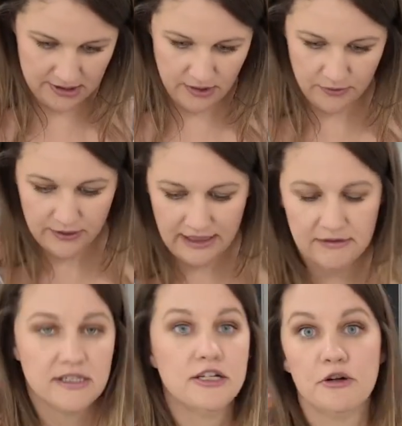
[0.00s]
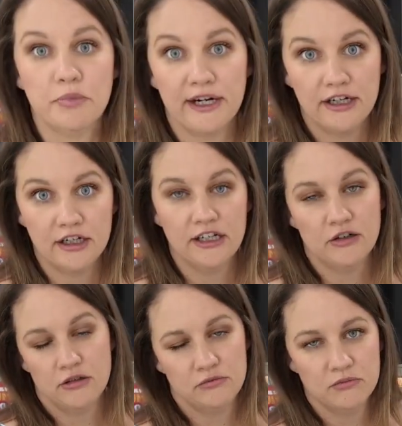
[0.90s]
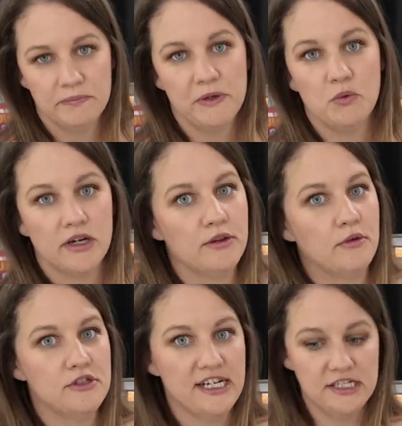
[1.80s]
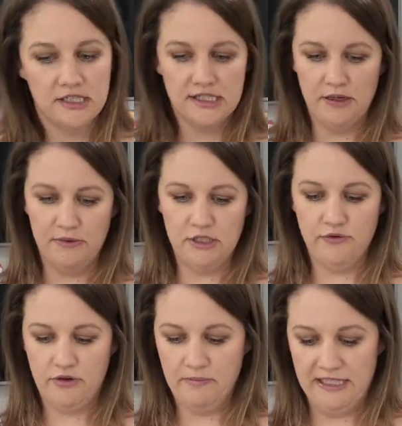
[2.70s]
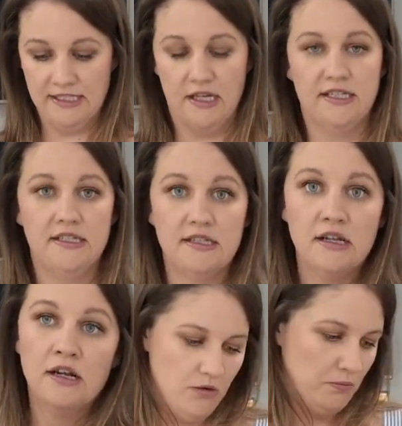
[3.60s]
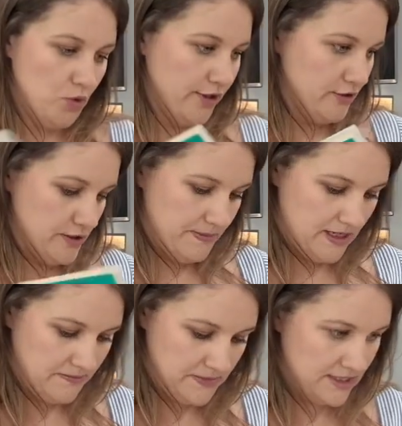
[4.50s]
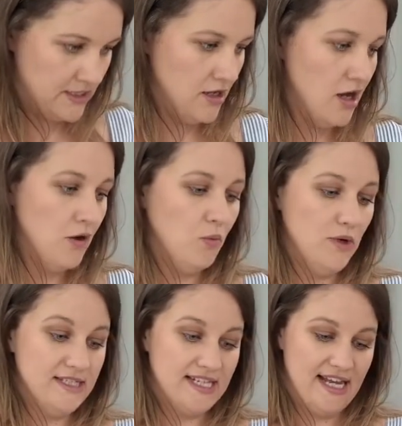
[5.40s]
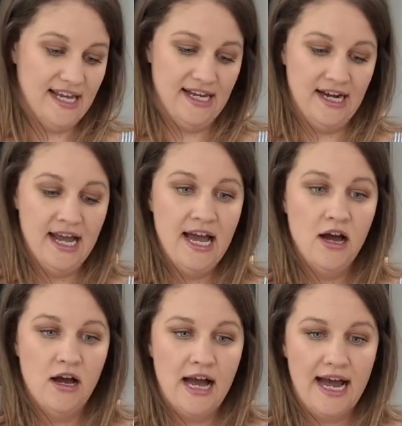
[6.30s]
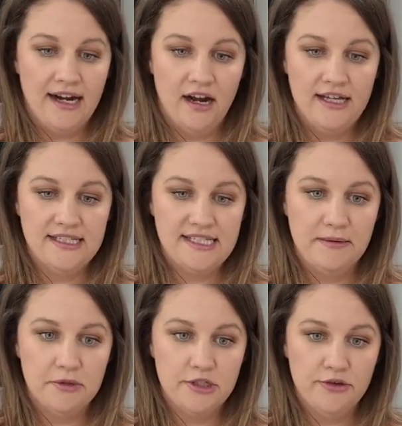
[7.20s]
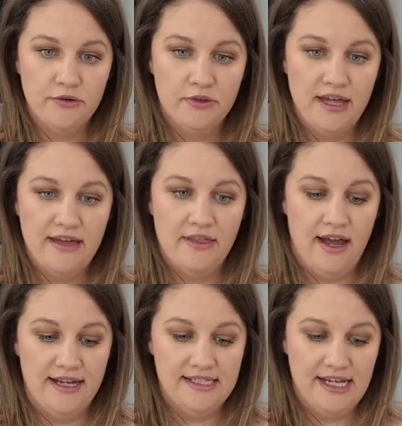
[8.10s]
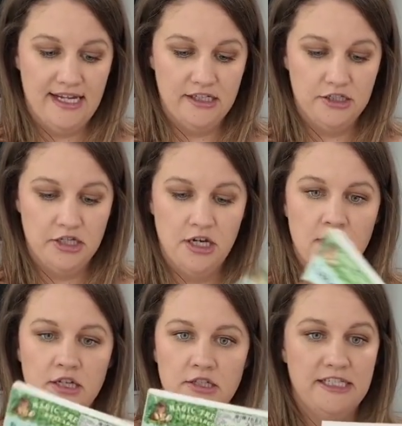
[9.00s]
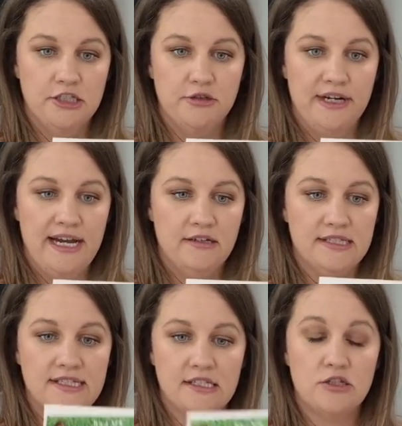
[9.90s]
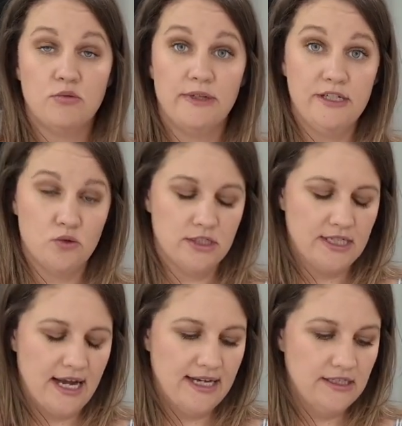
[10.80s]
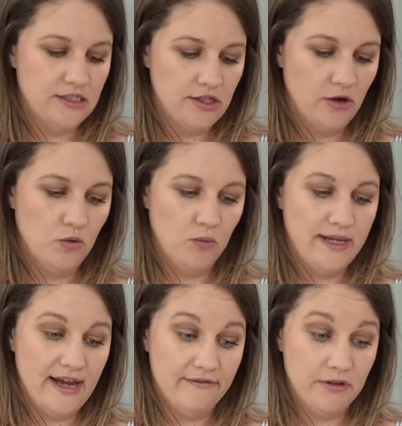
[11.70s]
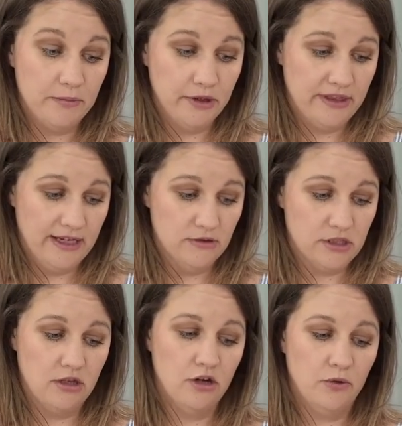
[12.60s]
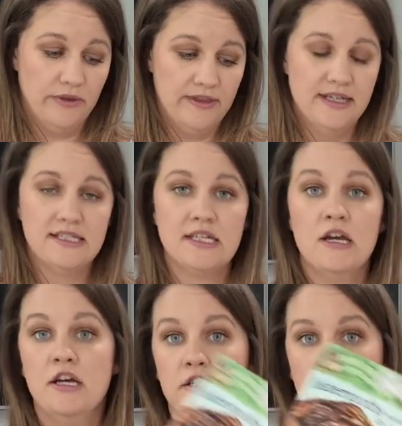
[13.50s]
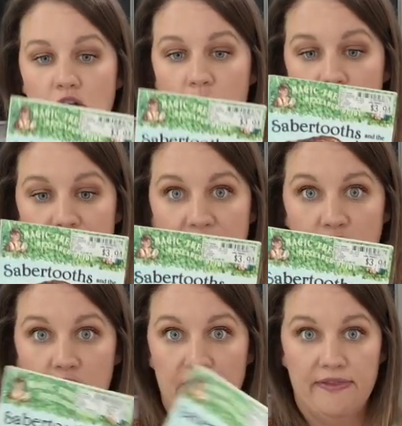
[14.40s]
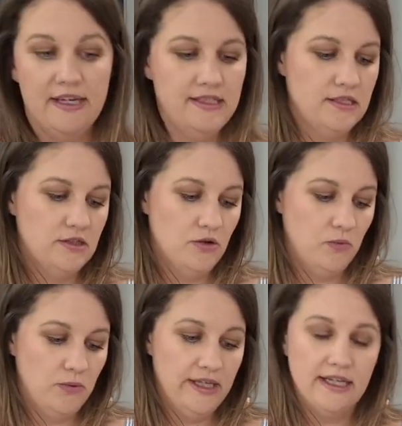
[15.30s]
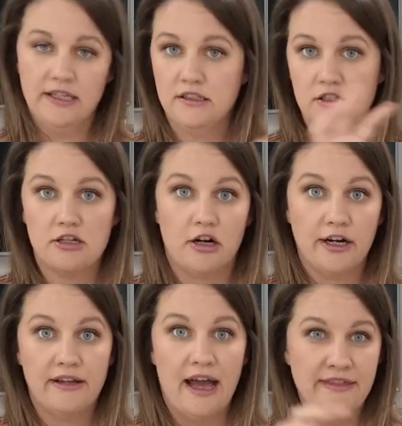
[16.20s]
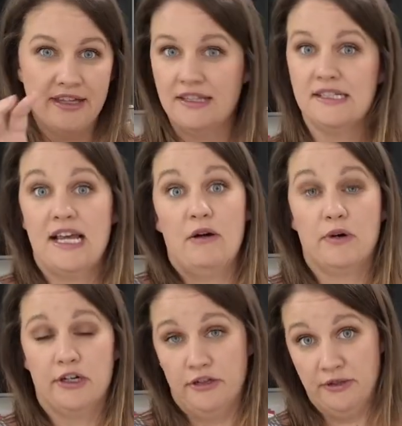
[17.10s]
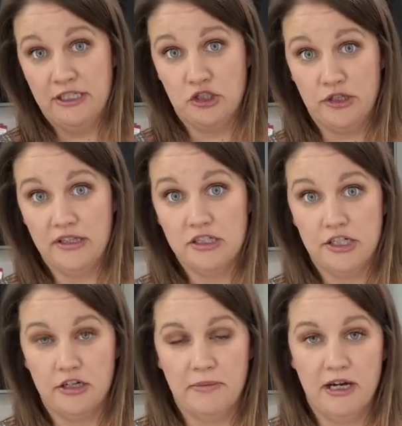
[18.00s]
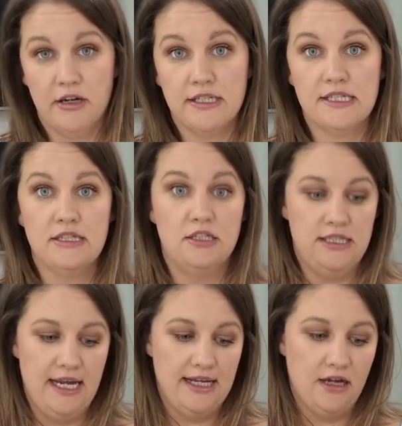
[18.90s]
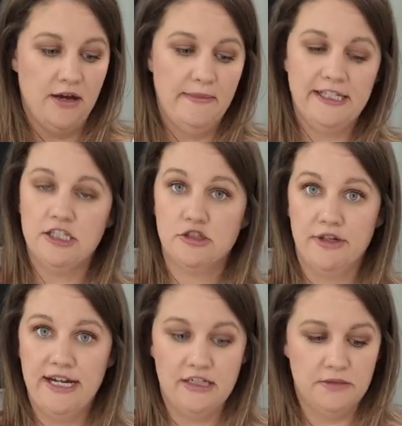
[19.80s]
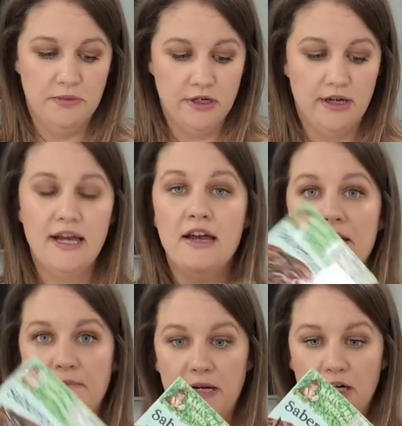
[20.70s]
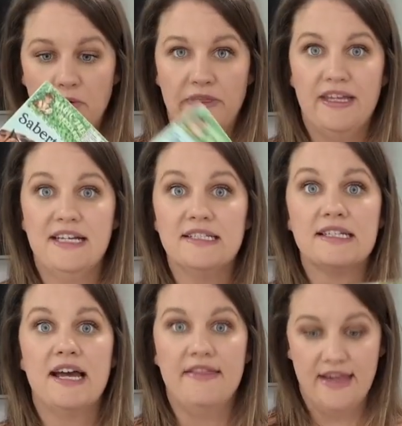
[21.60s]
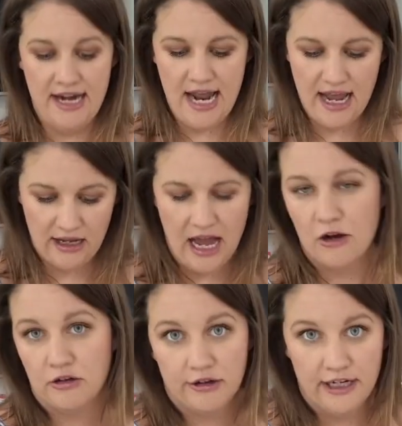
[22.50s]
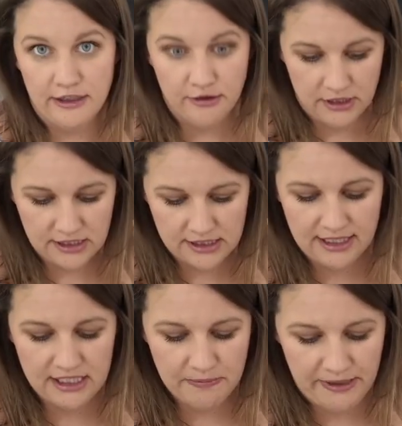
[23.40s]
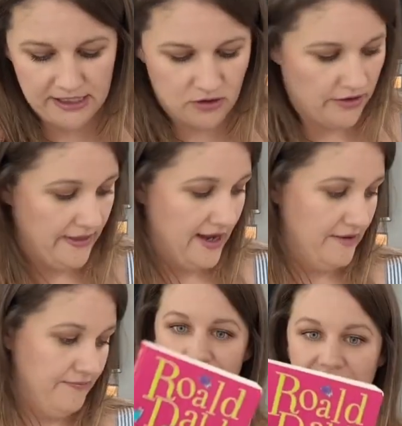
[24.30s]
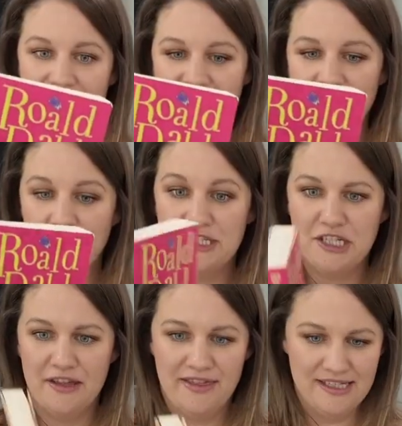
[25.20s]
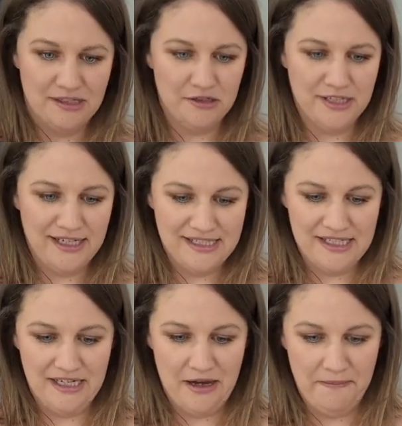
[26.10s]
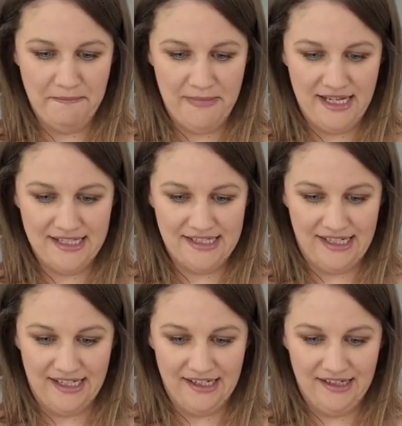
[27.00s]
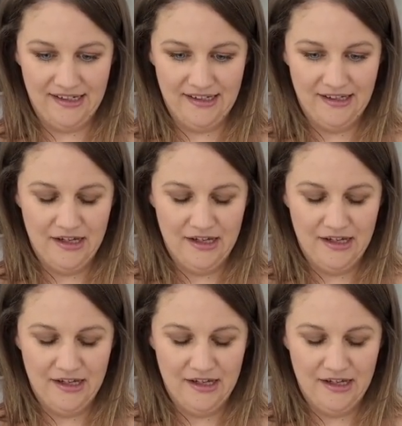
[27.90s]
So that was a no-brainer. It'll be one of the rotations that we do for my son. More Goosebumps. Once again, I got Sabretooth and the Ice Age. Magic Tree House, this is a resource guide. So we have the book that goes along with this. So I made sure to get this so we can start. I think this is how we're gonna do history this year, to be honest, is take a Magic Tree House book, pair it with these, and then I'll create unit studies based on that. Matilda, which this looks like it's an amazing.